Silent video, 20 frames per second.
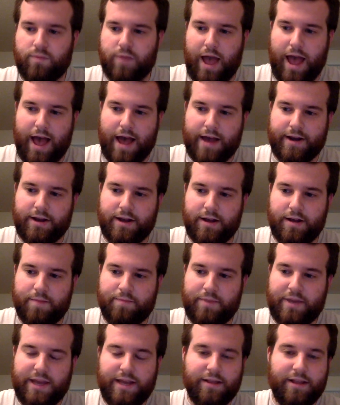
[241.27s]
a
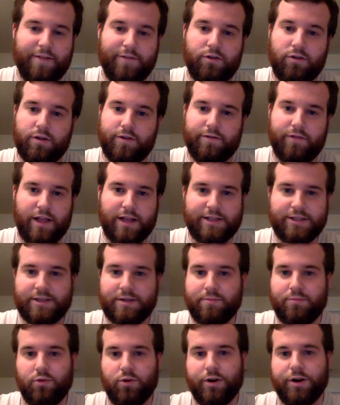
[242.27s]
p-level of less
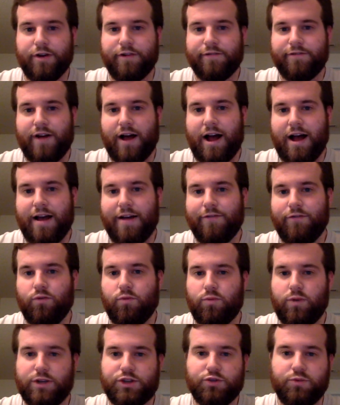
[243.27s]
than 0.05
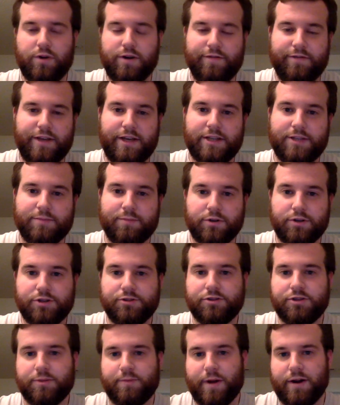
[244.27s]
which one of these
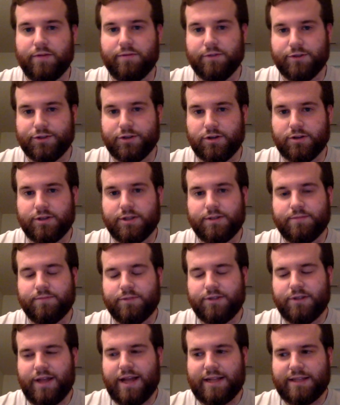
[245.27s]
produced better results.
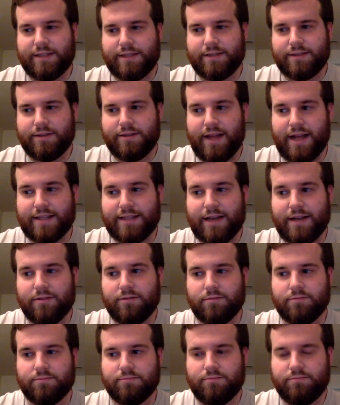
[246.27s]
So that's
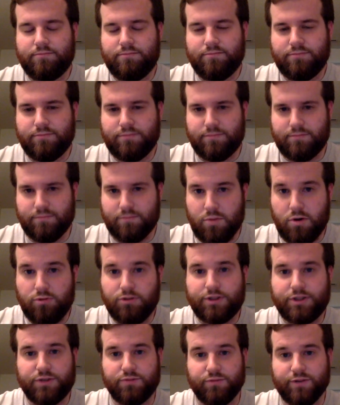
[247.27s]
how
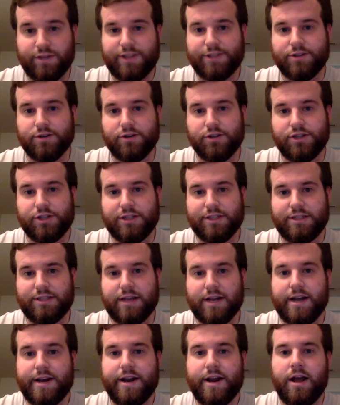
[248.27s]
most research is
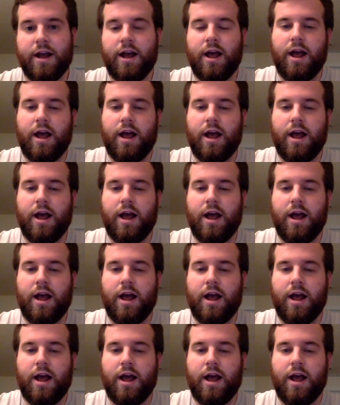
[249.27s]
done.